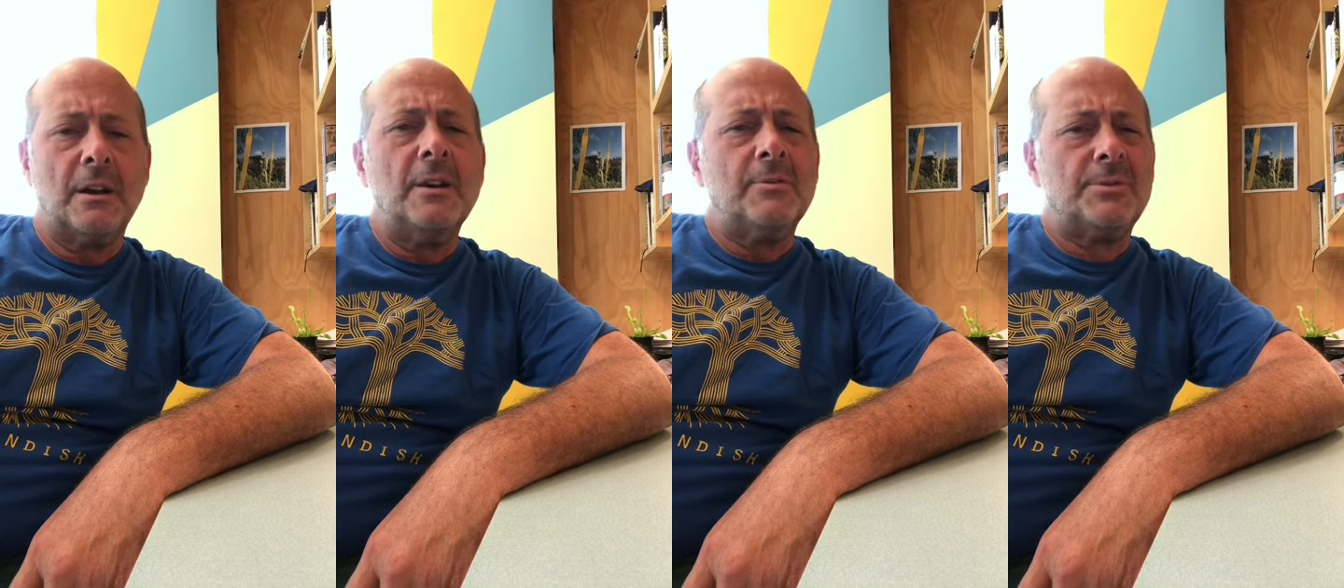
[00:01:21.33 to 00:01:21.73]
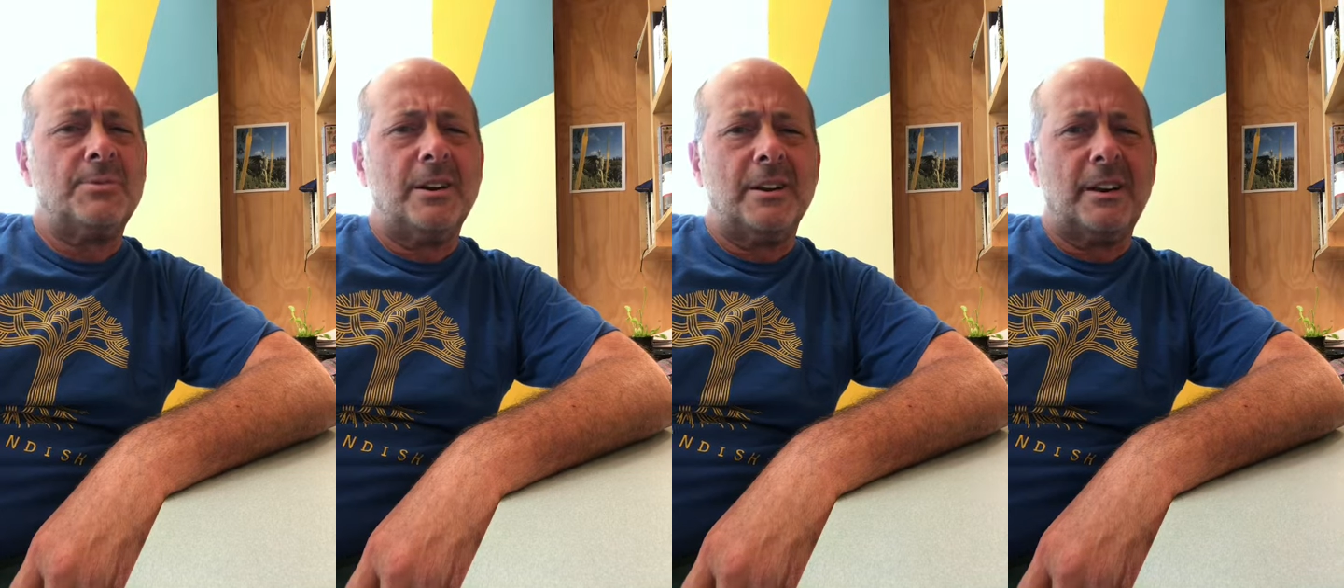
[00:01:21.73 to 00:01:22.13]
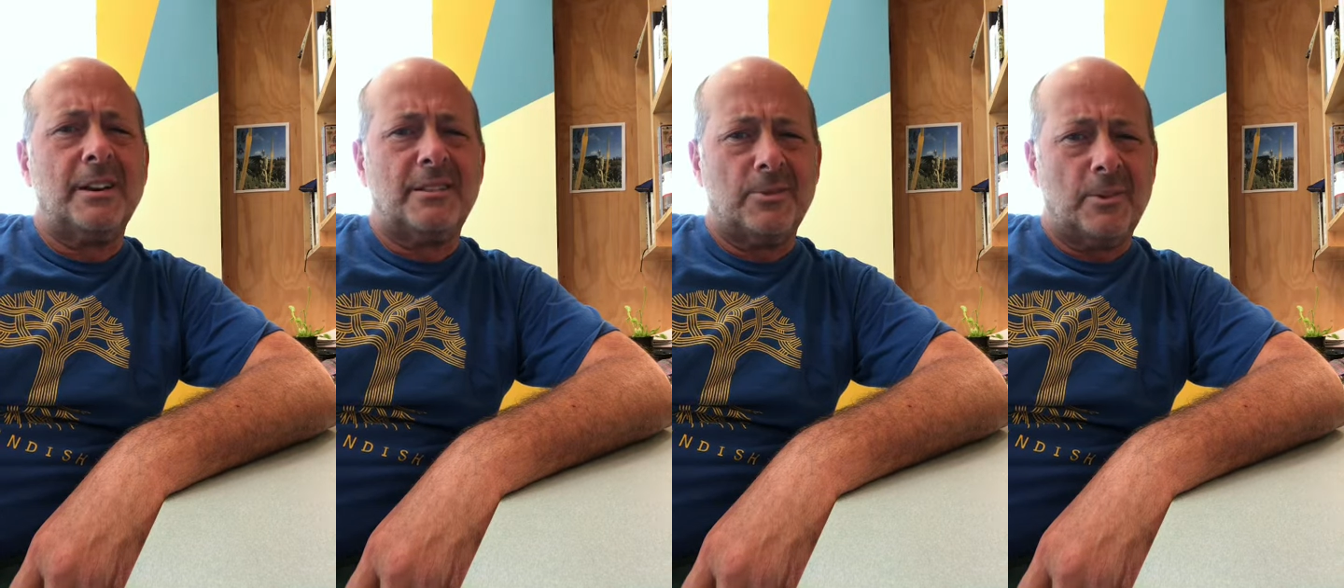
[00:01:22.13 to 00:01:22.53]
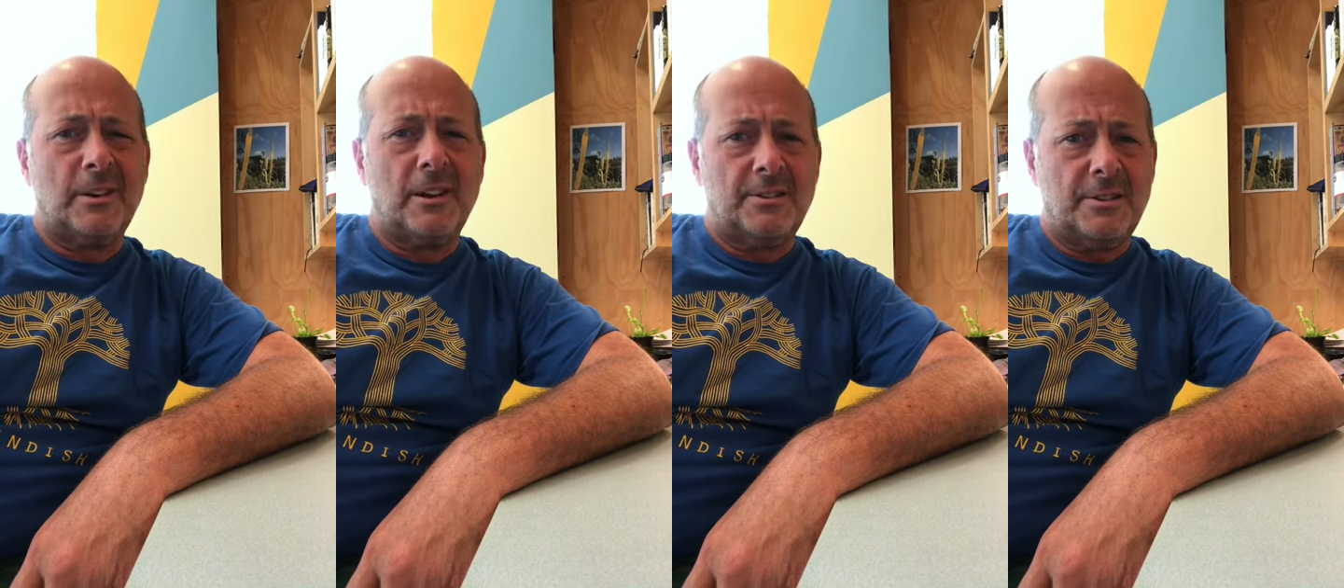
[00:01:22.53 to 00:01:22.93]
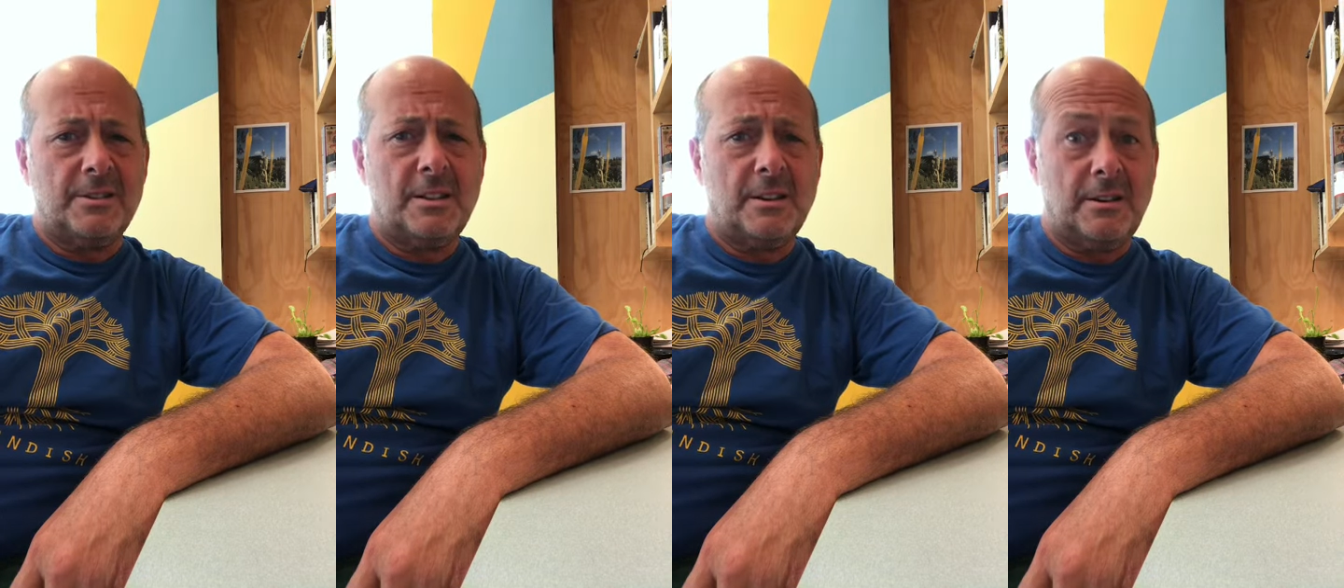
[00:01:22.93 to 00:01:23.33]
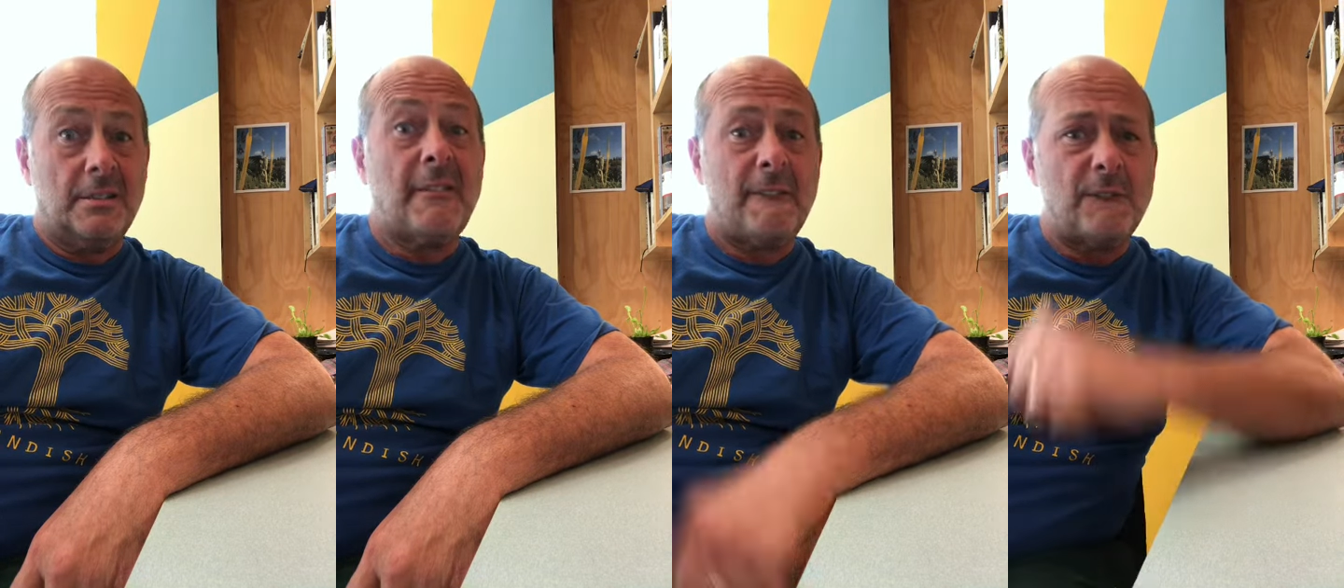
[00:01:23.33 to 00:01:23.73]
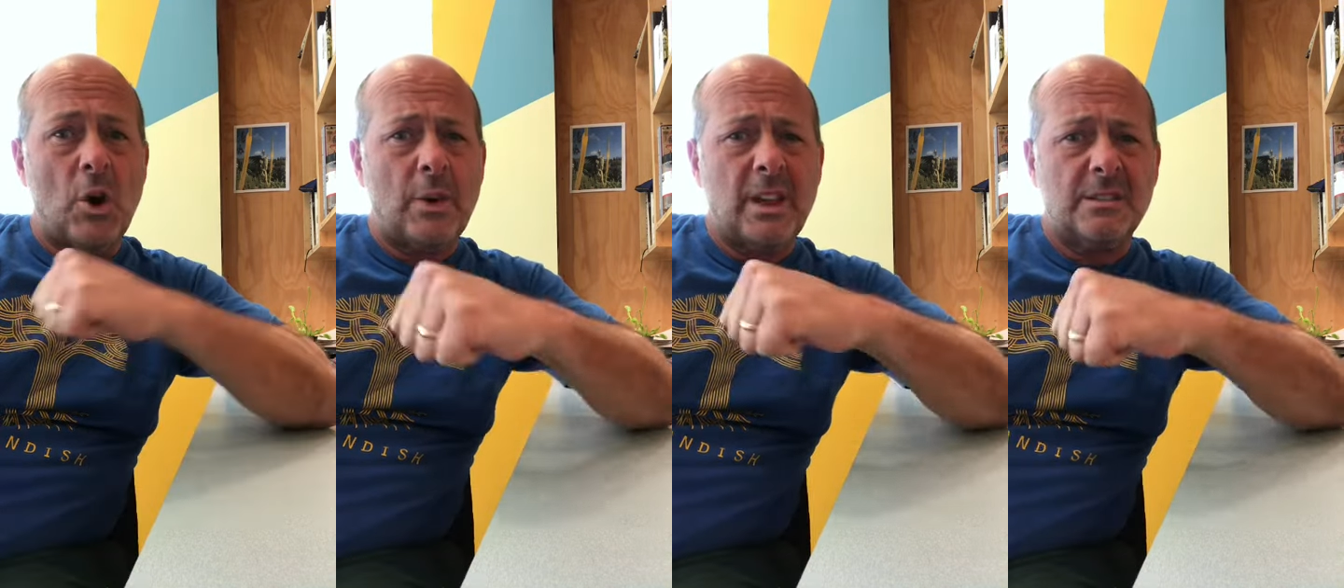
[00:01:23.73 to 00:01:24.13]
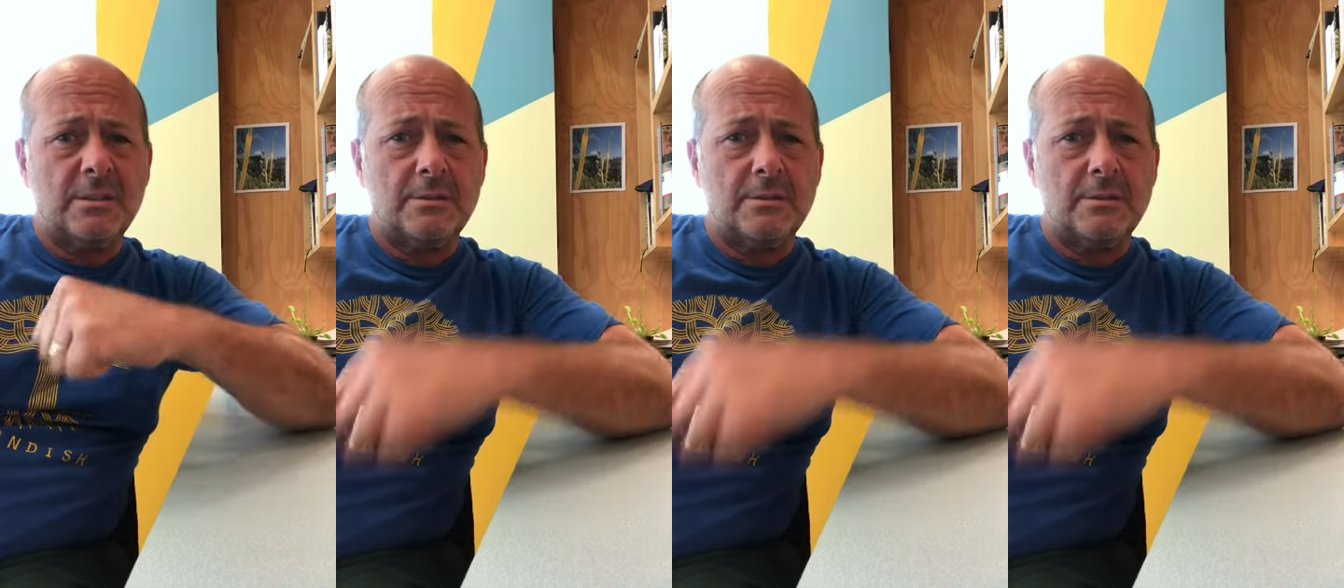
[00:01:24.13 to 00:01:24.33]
which we ought to get to work on, don't you think? Focus.